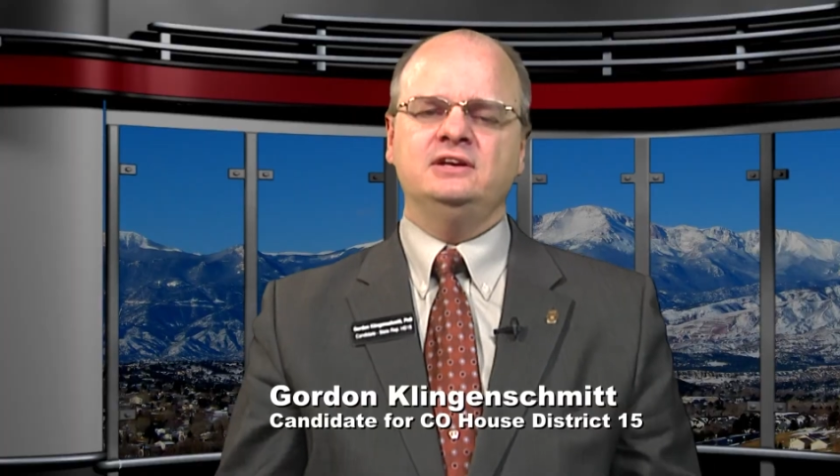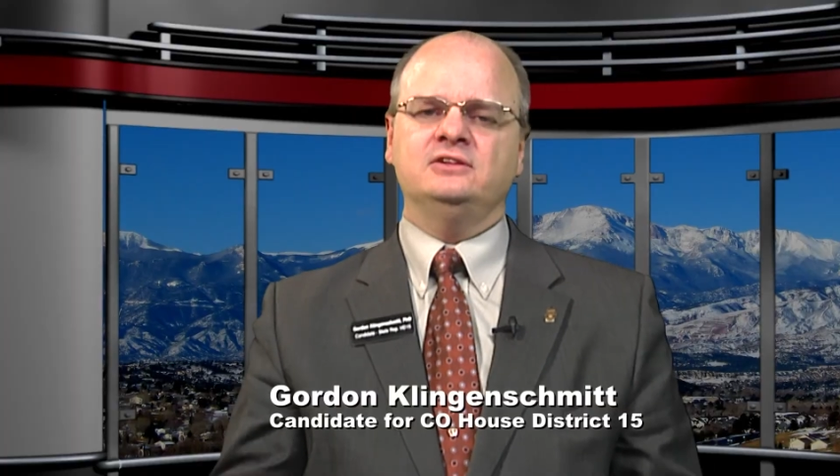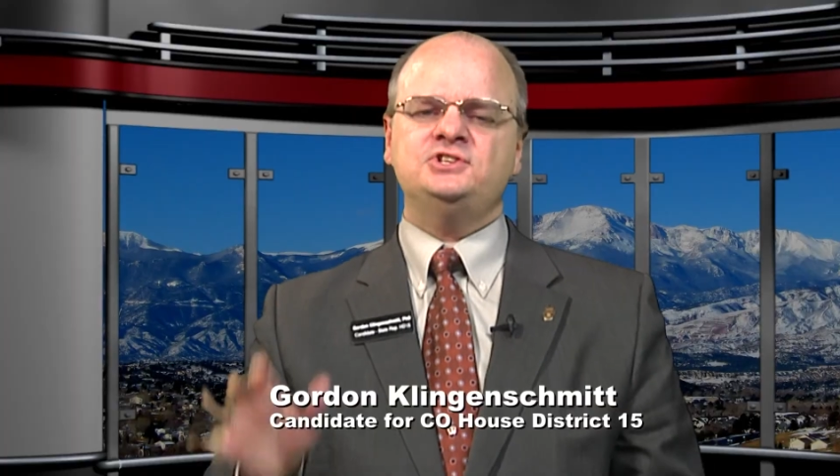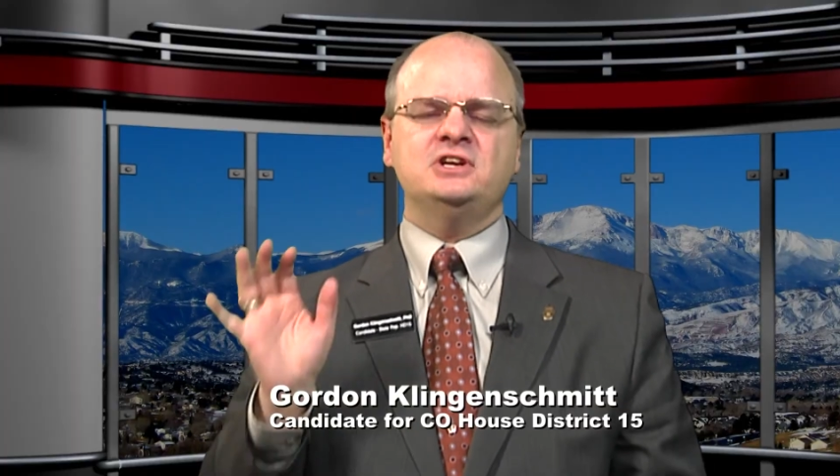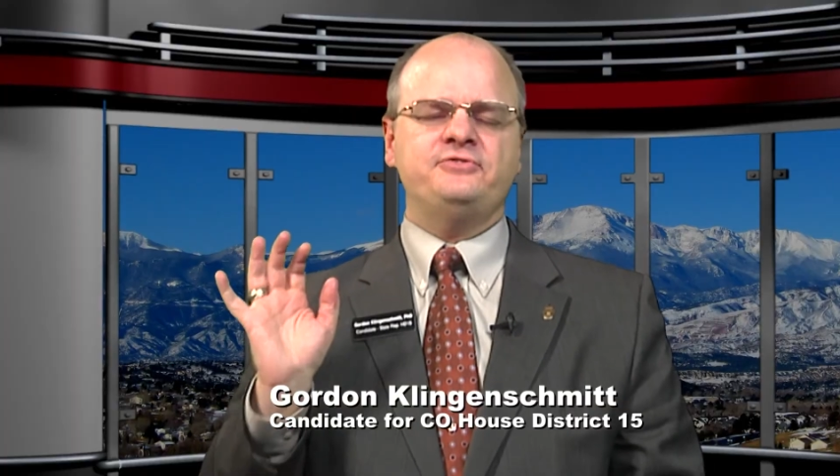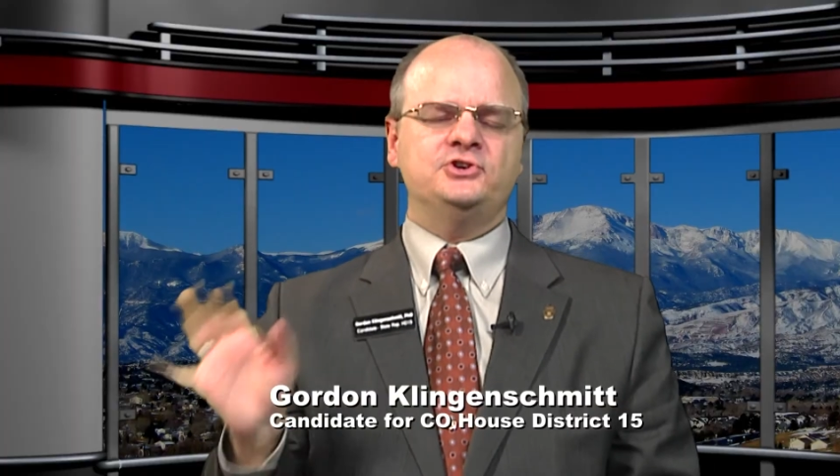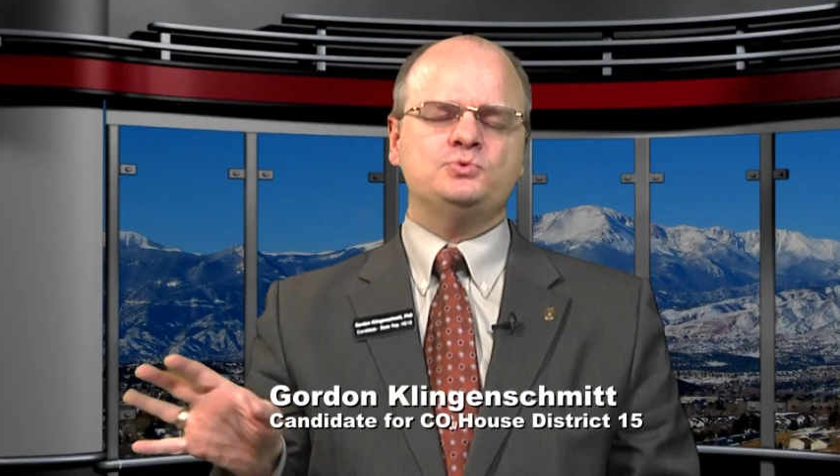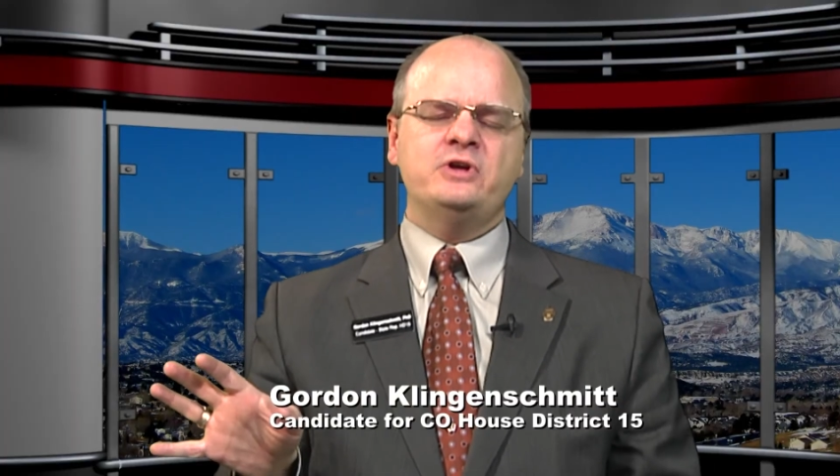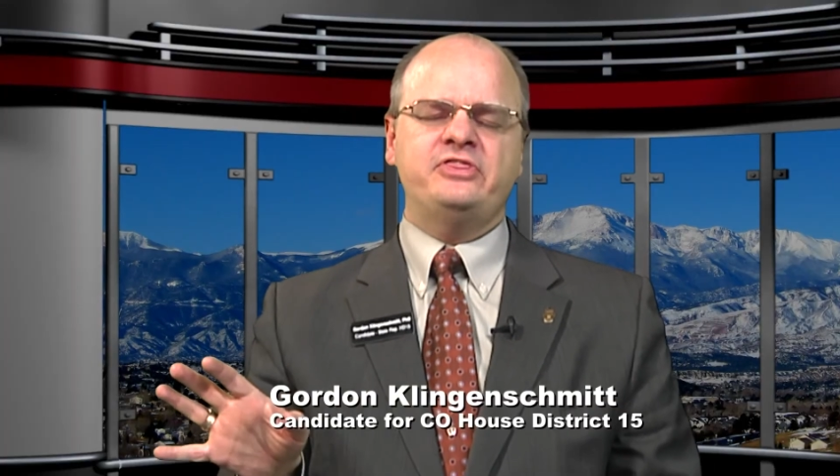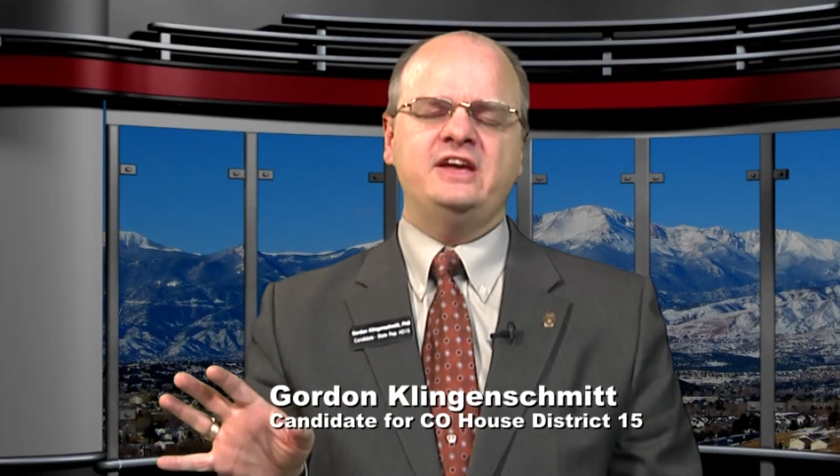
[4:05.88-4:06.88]
Listen, if there's
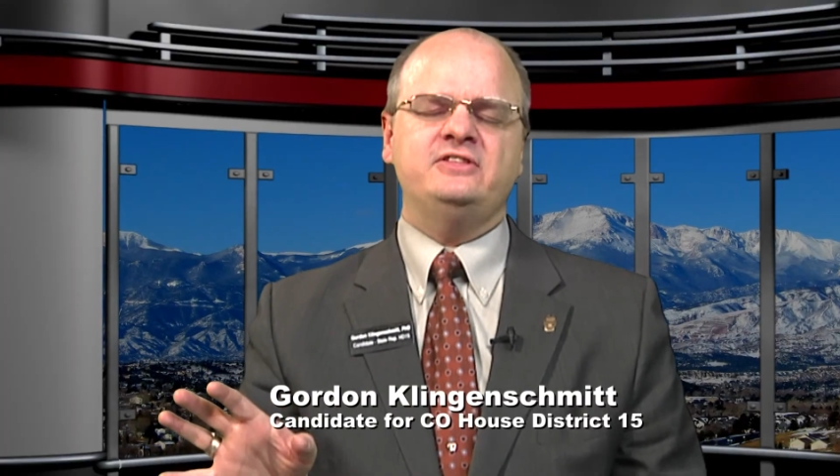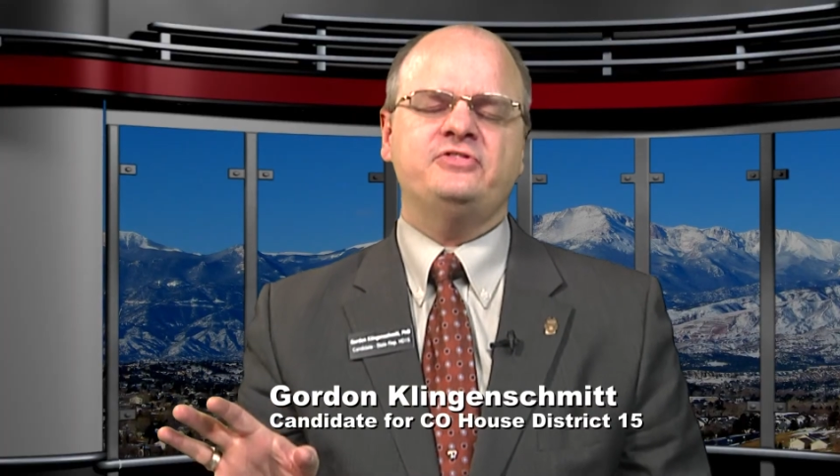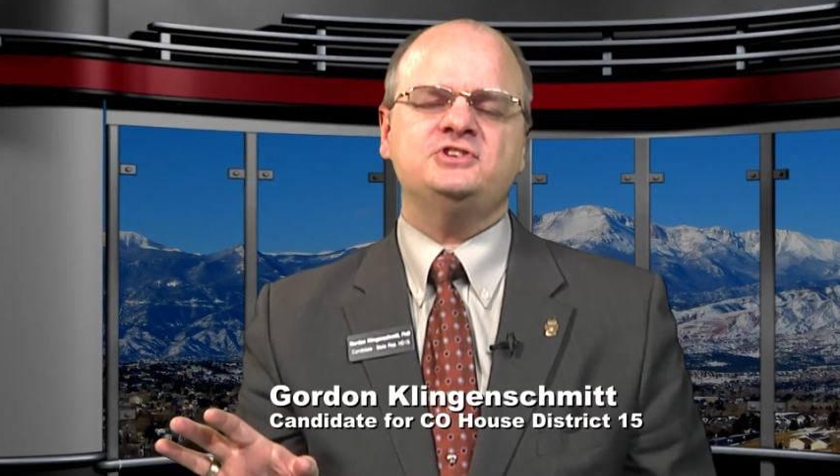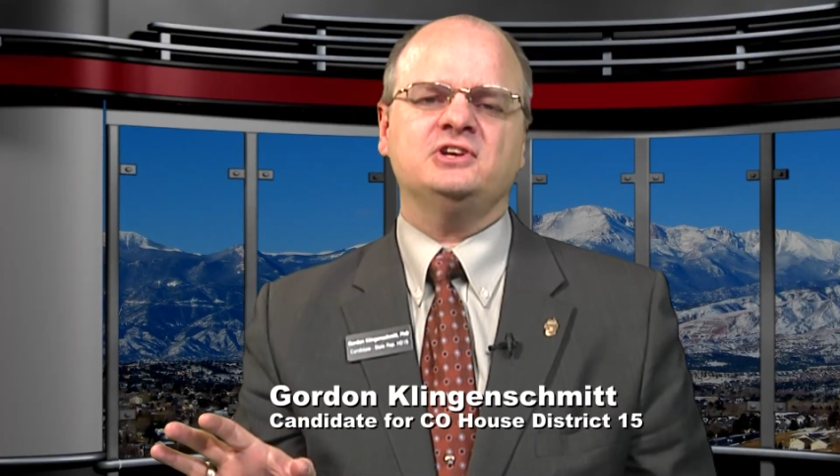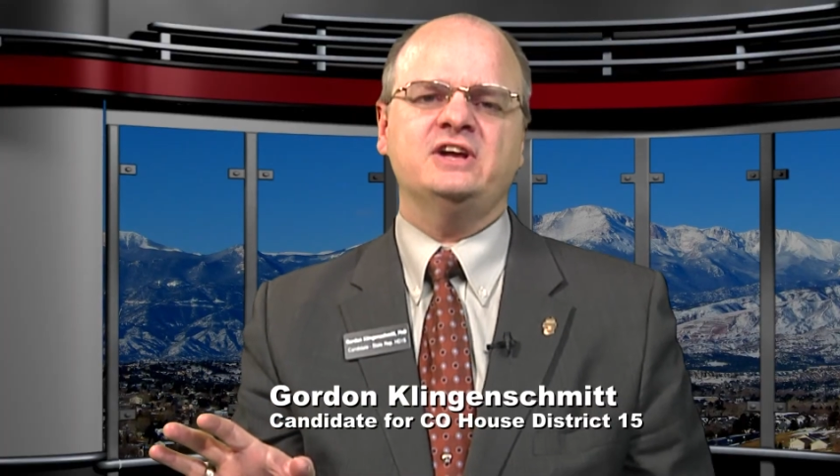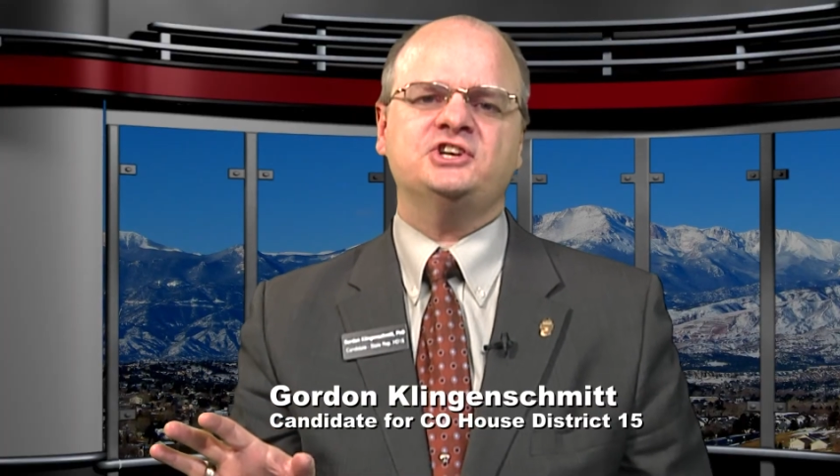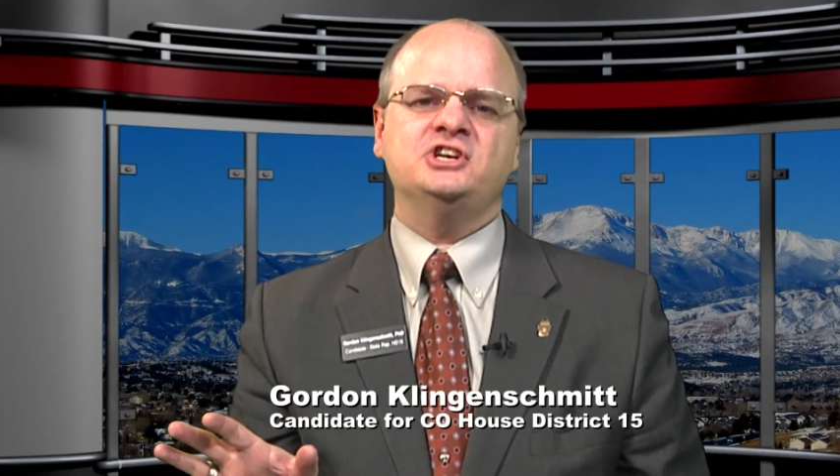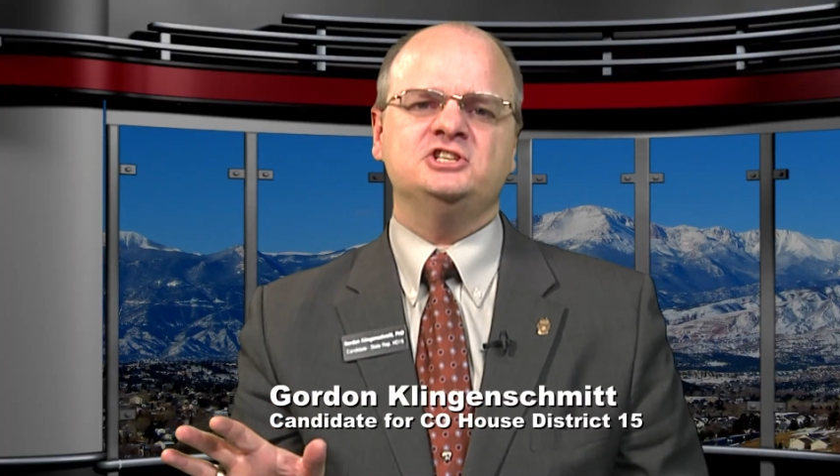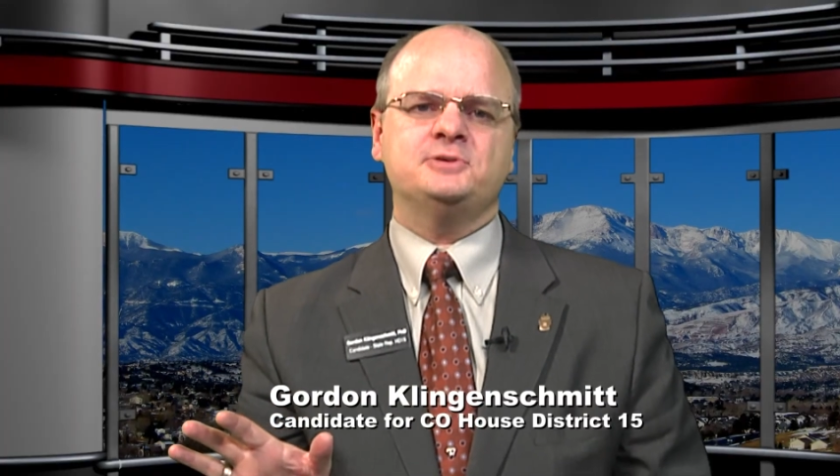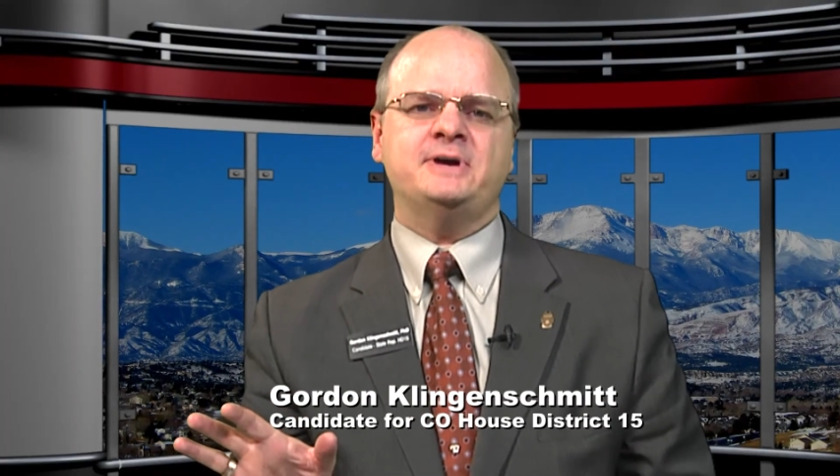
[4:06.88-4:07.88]
one thing that this
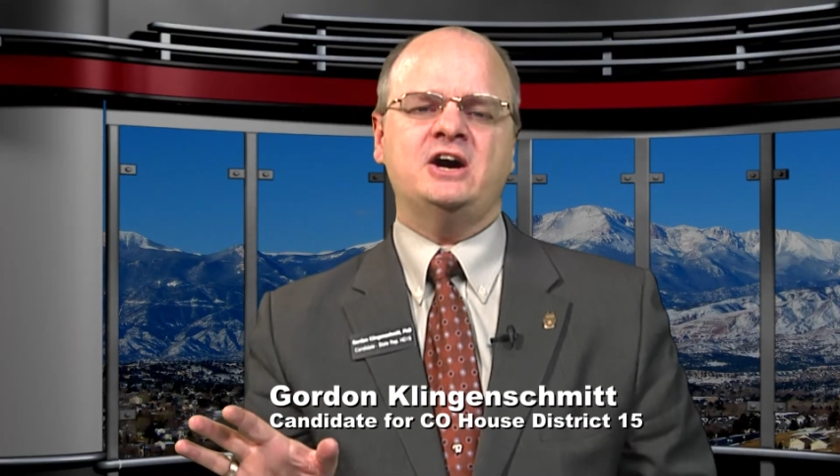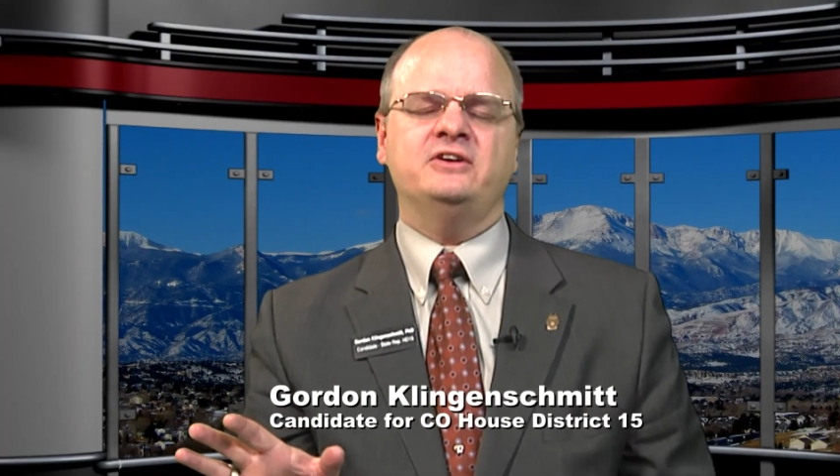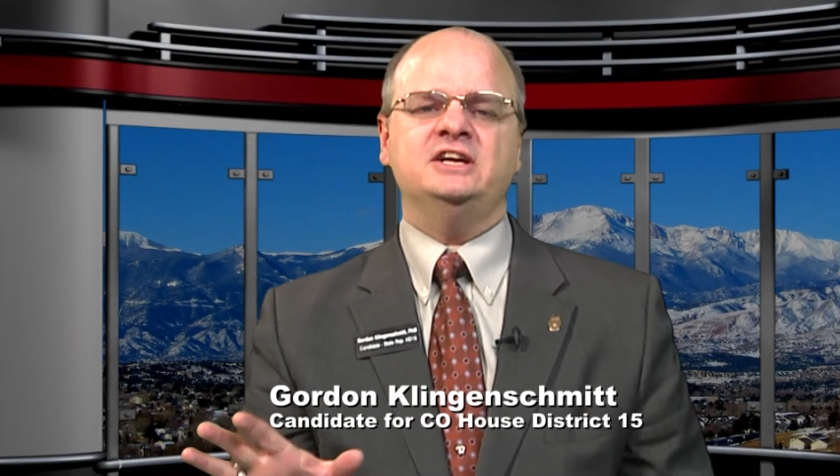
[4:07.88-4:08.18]
election is about,